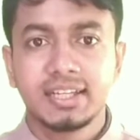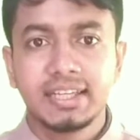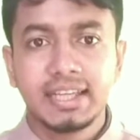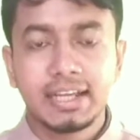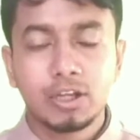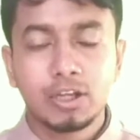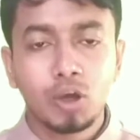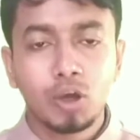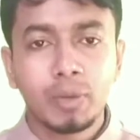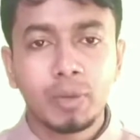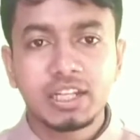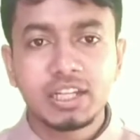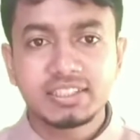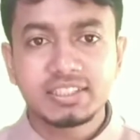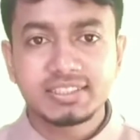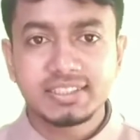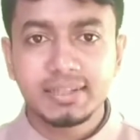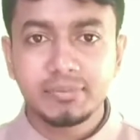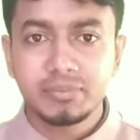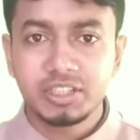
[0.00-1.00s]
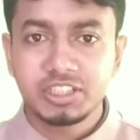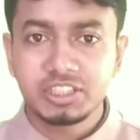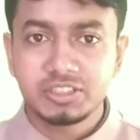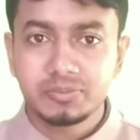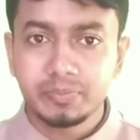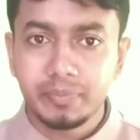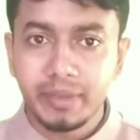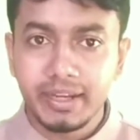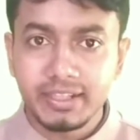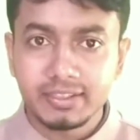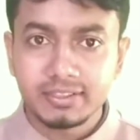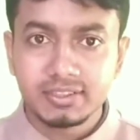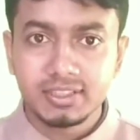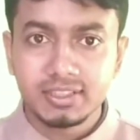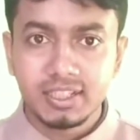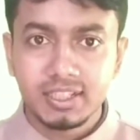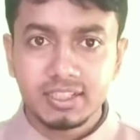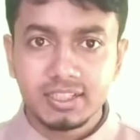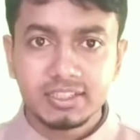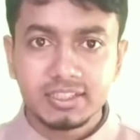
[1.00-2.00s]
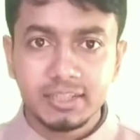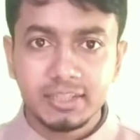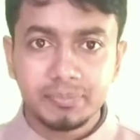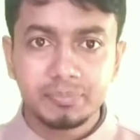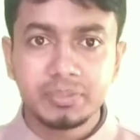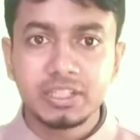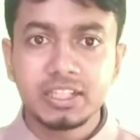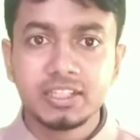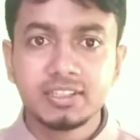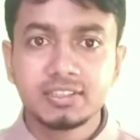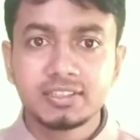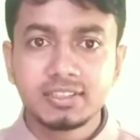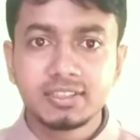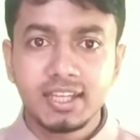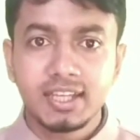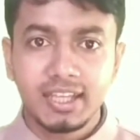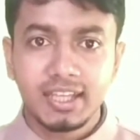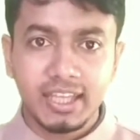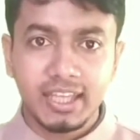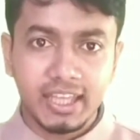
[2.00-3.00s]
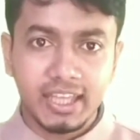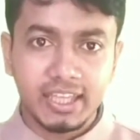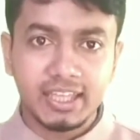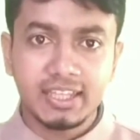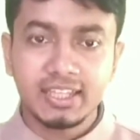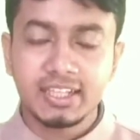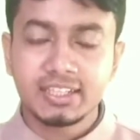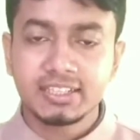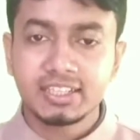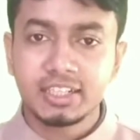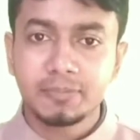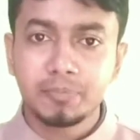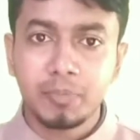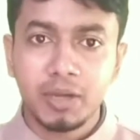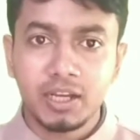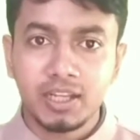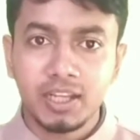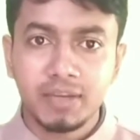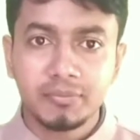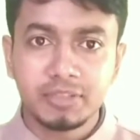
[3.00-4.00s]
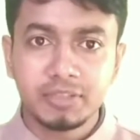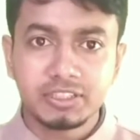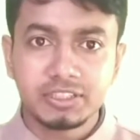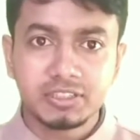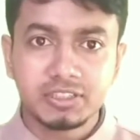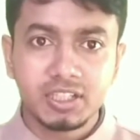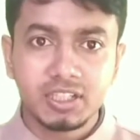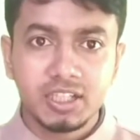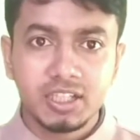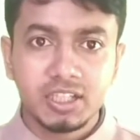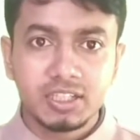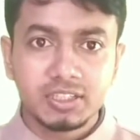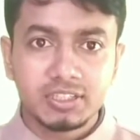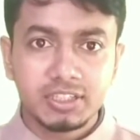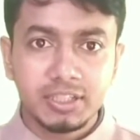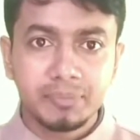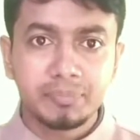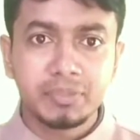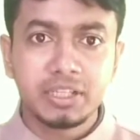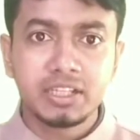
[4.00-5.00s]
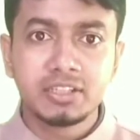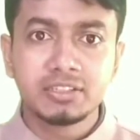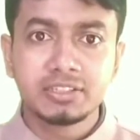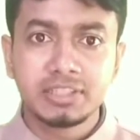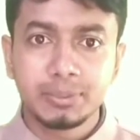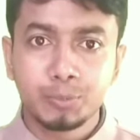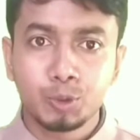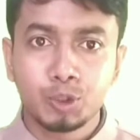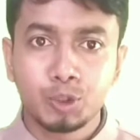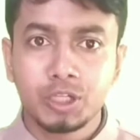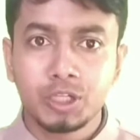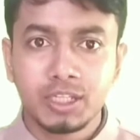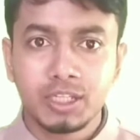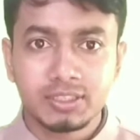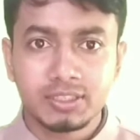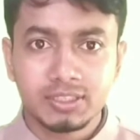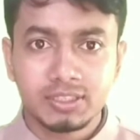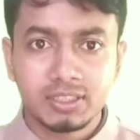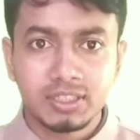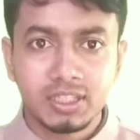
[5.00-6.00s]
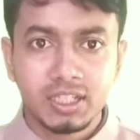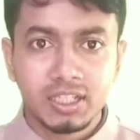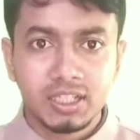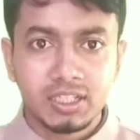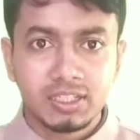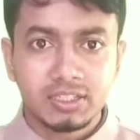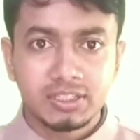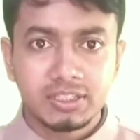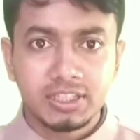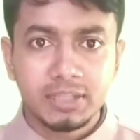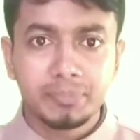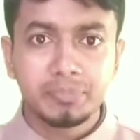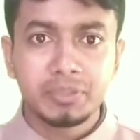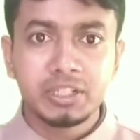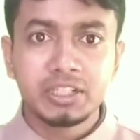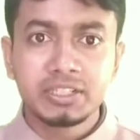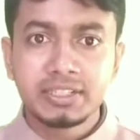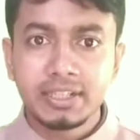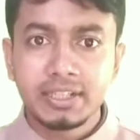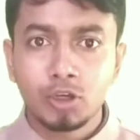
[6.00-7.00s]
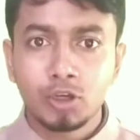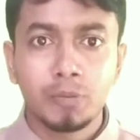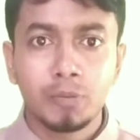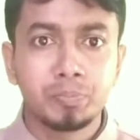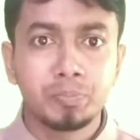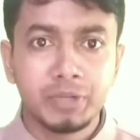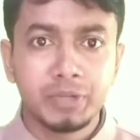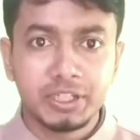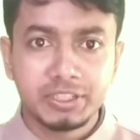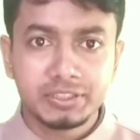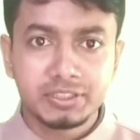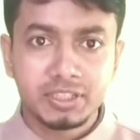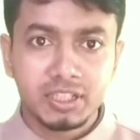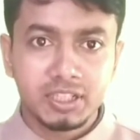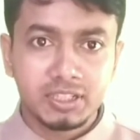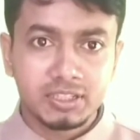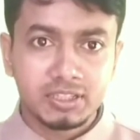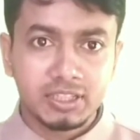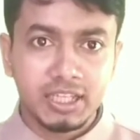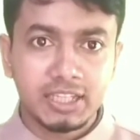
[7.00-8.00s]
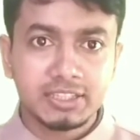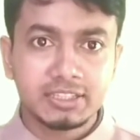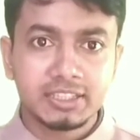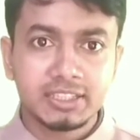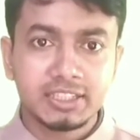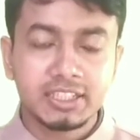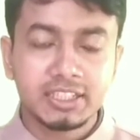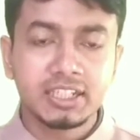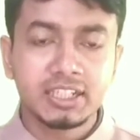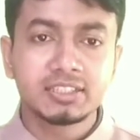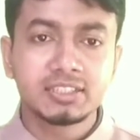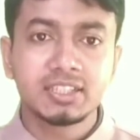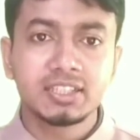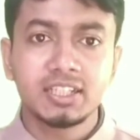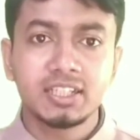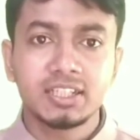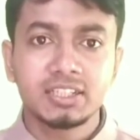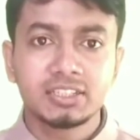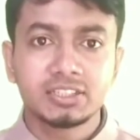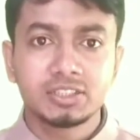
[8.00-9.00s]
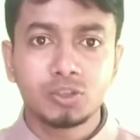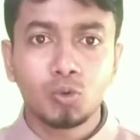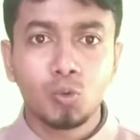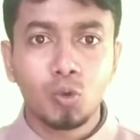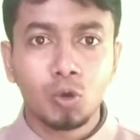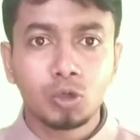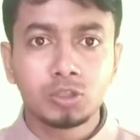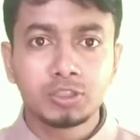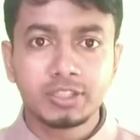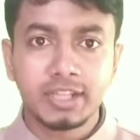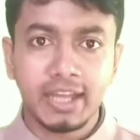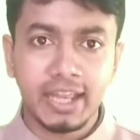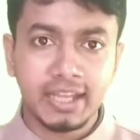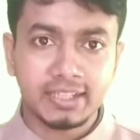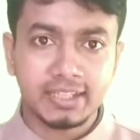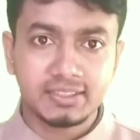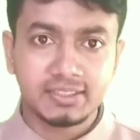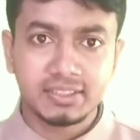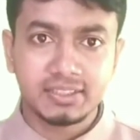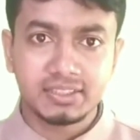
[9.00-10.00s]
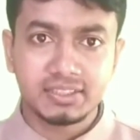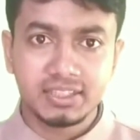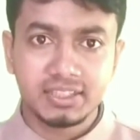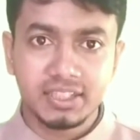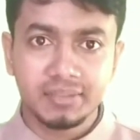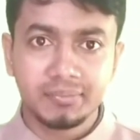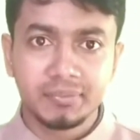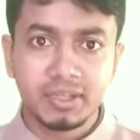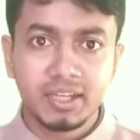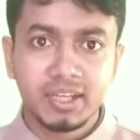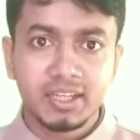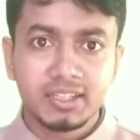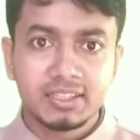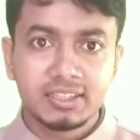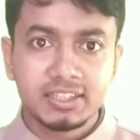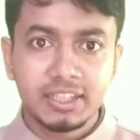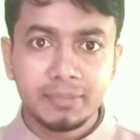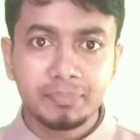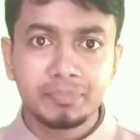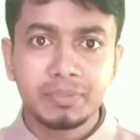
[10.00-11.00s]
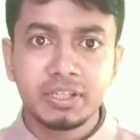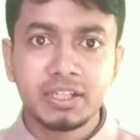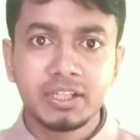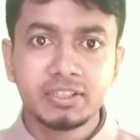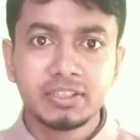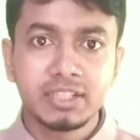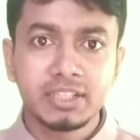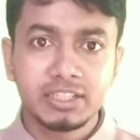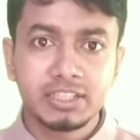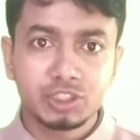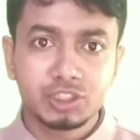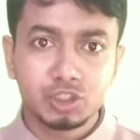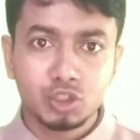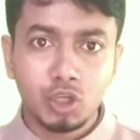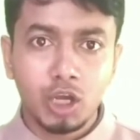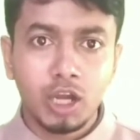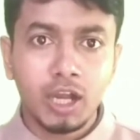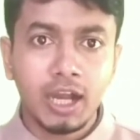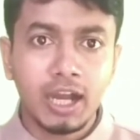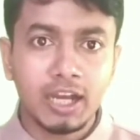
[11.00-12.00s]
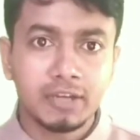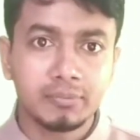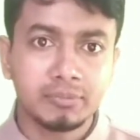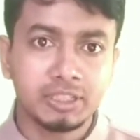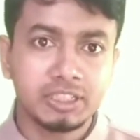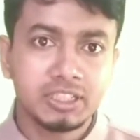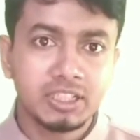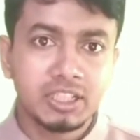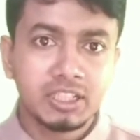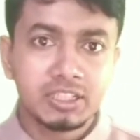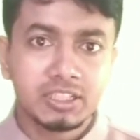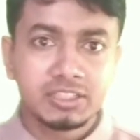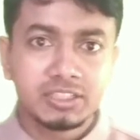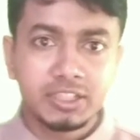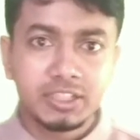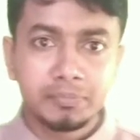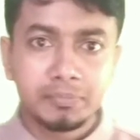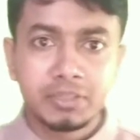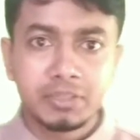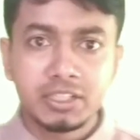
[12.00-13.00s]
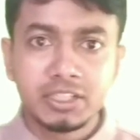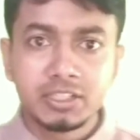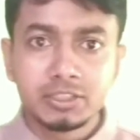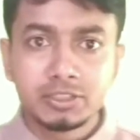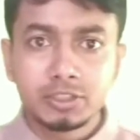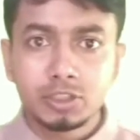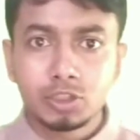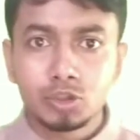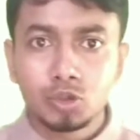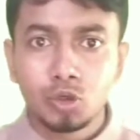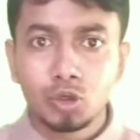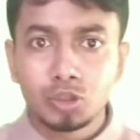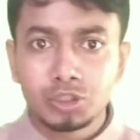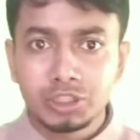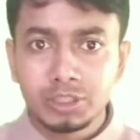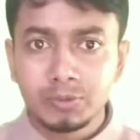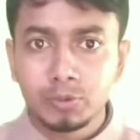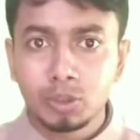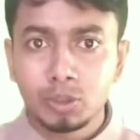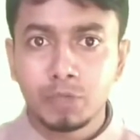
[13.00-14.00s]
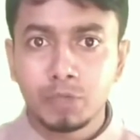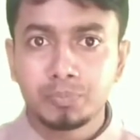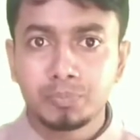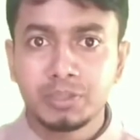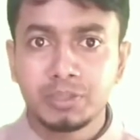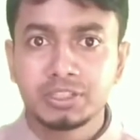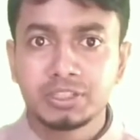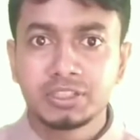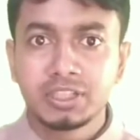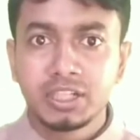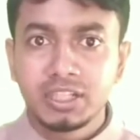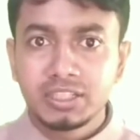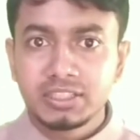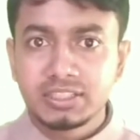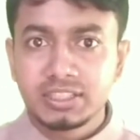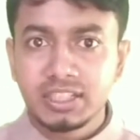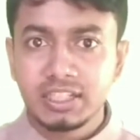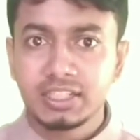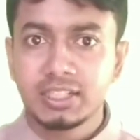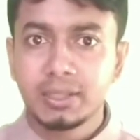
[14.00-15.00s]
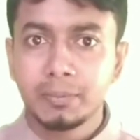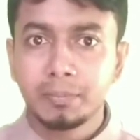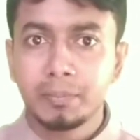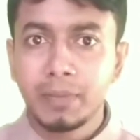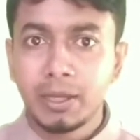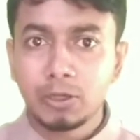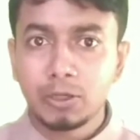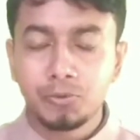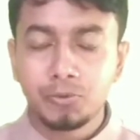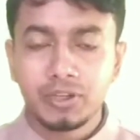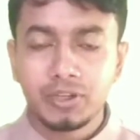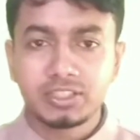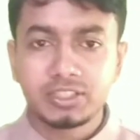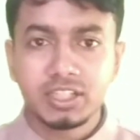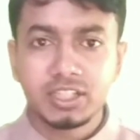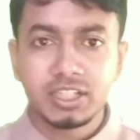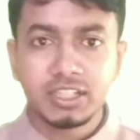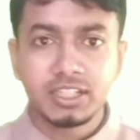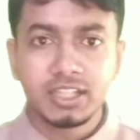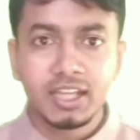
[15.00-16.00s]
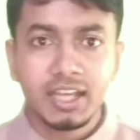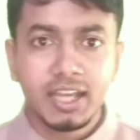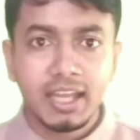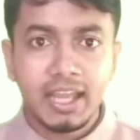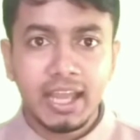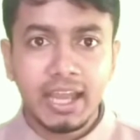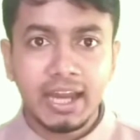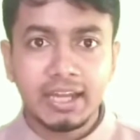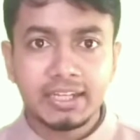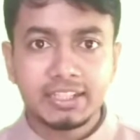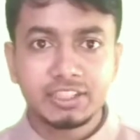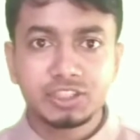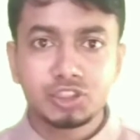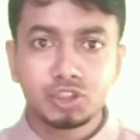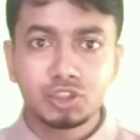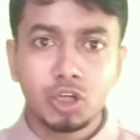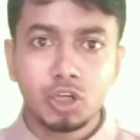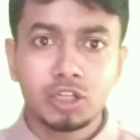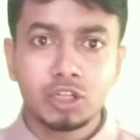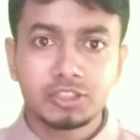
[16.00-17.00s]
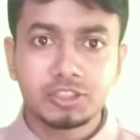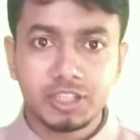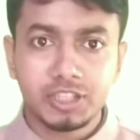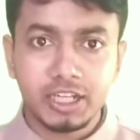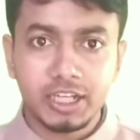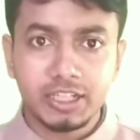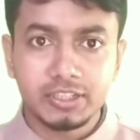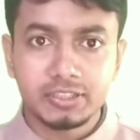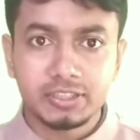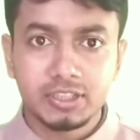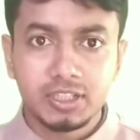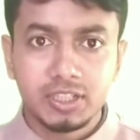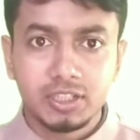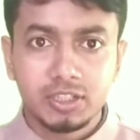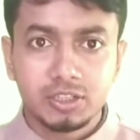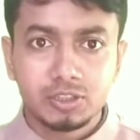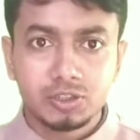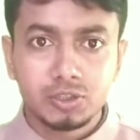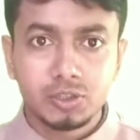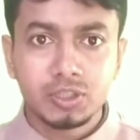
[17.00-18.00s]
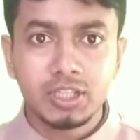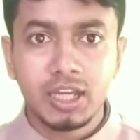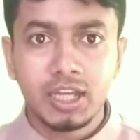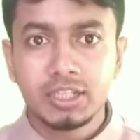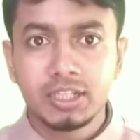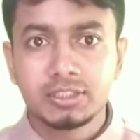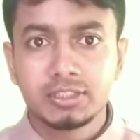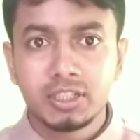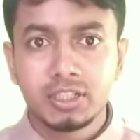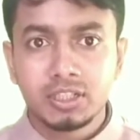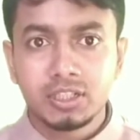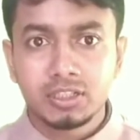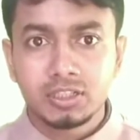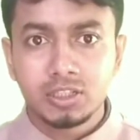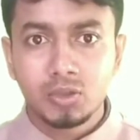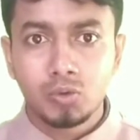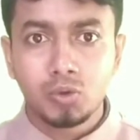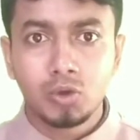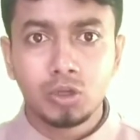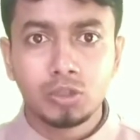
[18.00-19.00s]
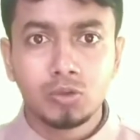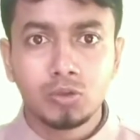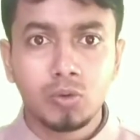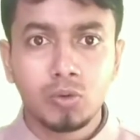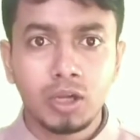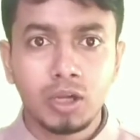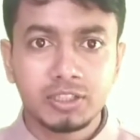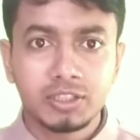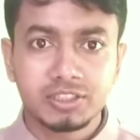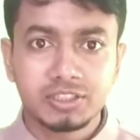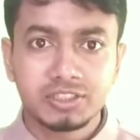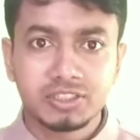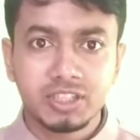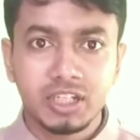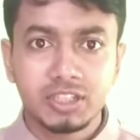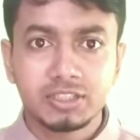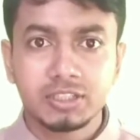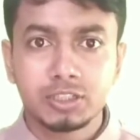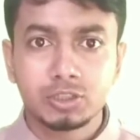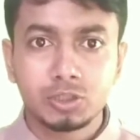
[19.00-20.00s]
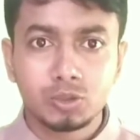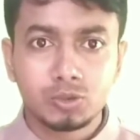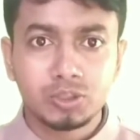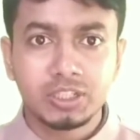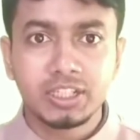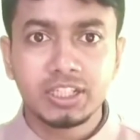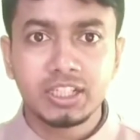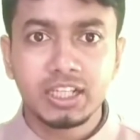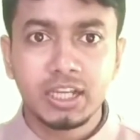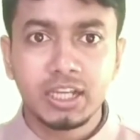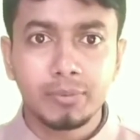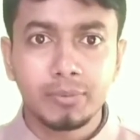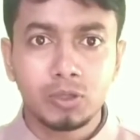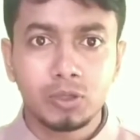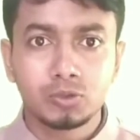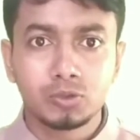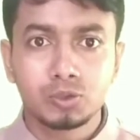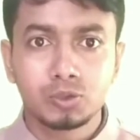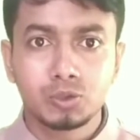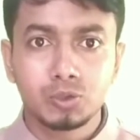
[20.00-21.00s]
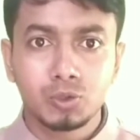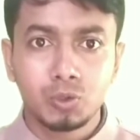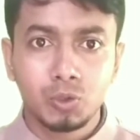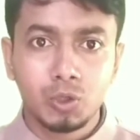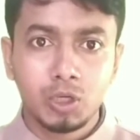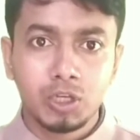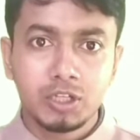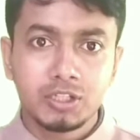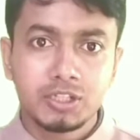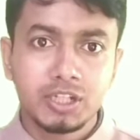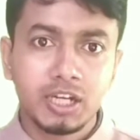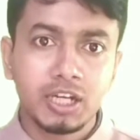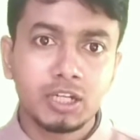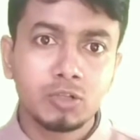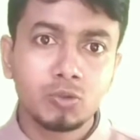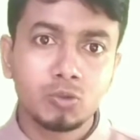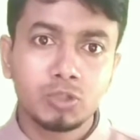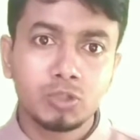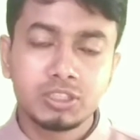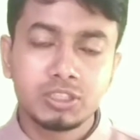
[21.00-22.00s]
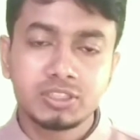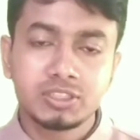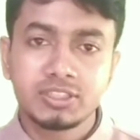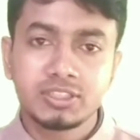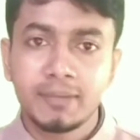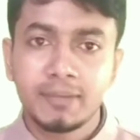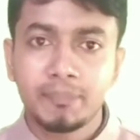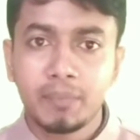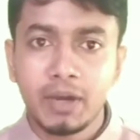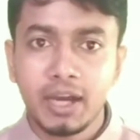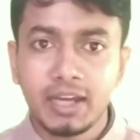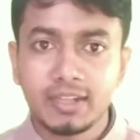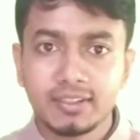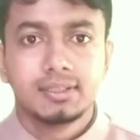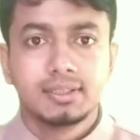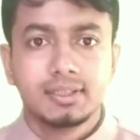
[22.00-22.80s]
a common establishment, they built a elected parliament, they built democracy, they built a government that creates its own tax system, they built a strong army, they built road development, set up manufacturing and a strong trade, so that the whole world started to think about to trade with Japan.